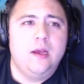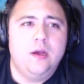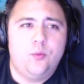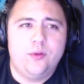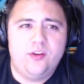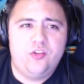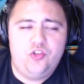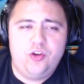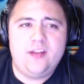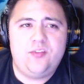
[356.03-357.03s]
With the
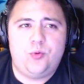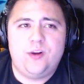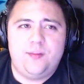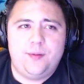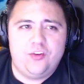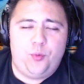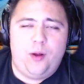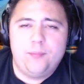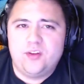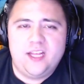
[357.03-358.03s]
Jets, one of the biggest
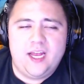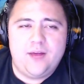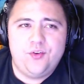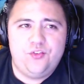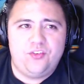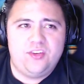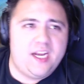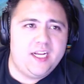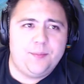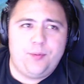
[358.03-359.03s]
problems that they have is just
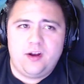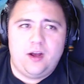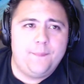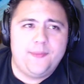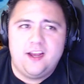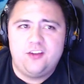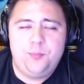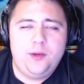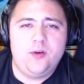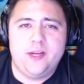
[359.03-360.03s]
getting the puck up the ice,
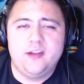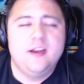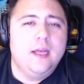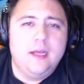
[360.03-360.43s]
period.